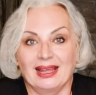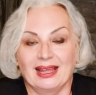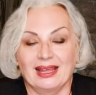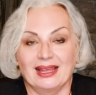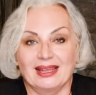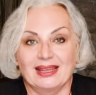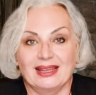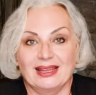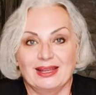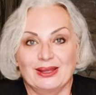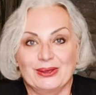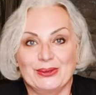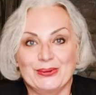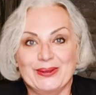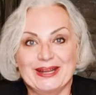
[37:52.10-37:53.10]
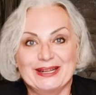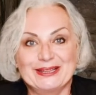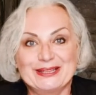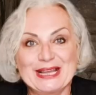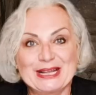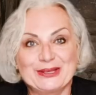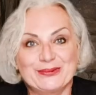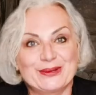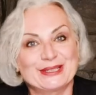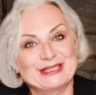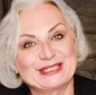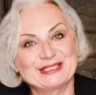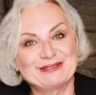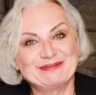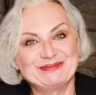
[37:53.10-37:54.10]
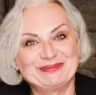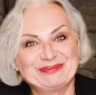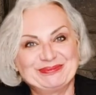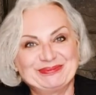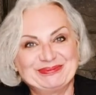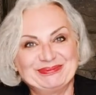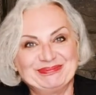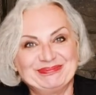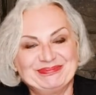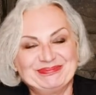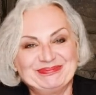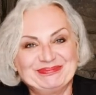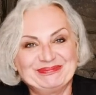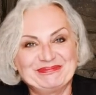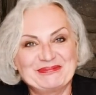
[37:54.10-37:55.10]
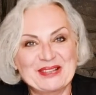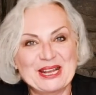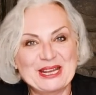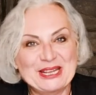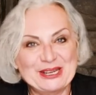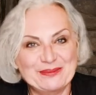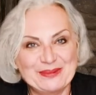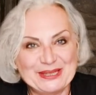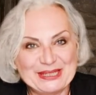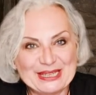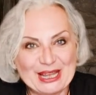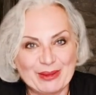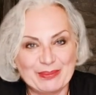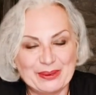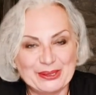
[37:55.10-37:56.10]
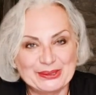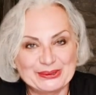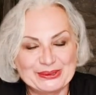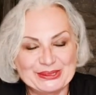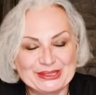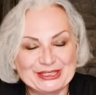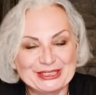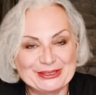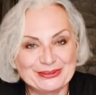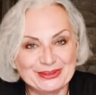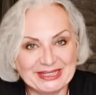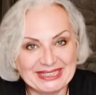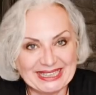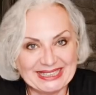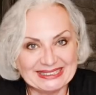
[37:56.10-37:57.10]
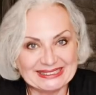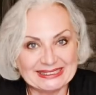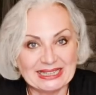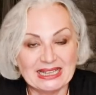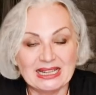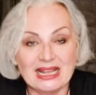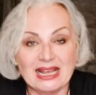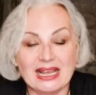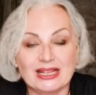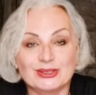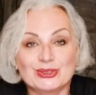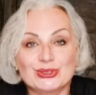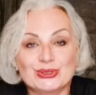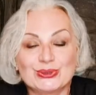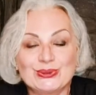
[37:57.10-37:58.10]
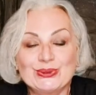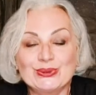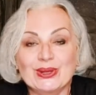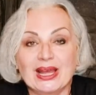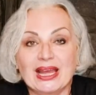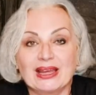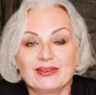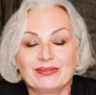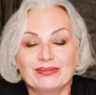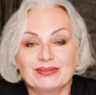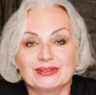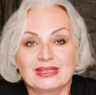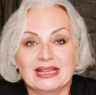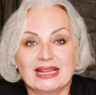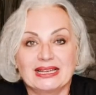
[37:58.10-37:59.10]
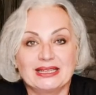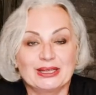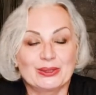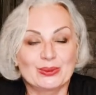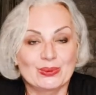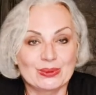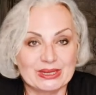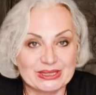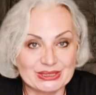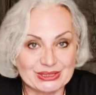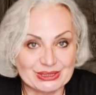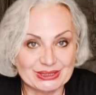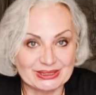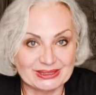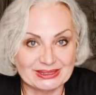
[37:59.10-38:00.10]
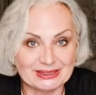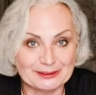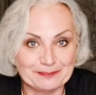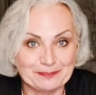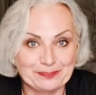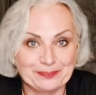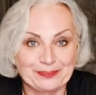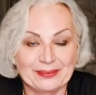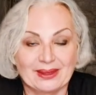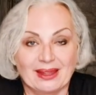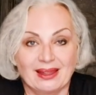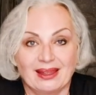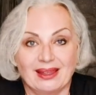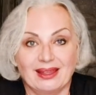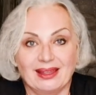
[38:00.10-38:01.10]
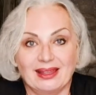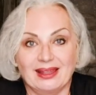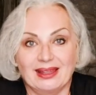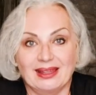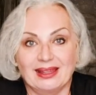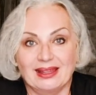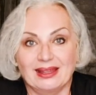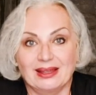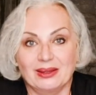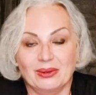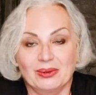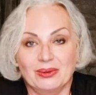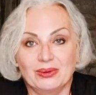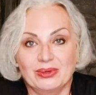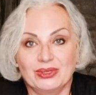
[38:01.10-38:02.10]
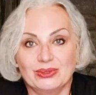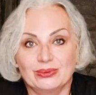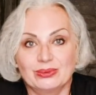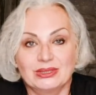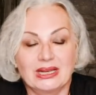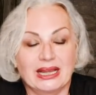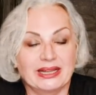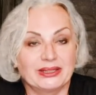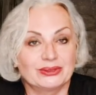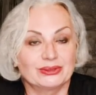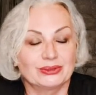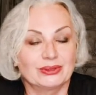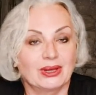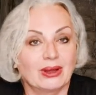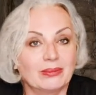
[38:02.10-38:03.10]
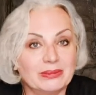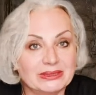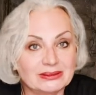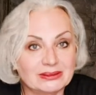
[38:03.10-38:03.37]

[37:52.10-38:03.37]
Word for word: Uh, well, that was a little bit about uh, readings. And should you have any questions uh, or you would like to comment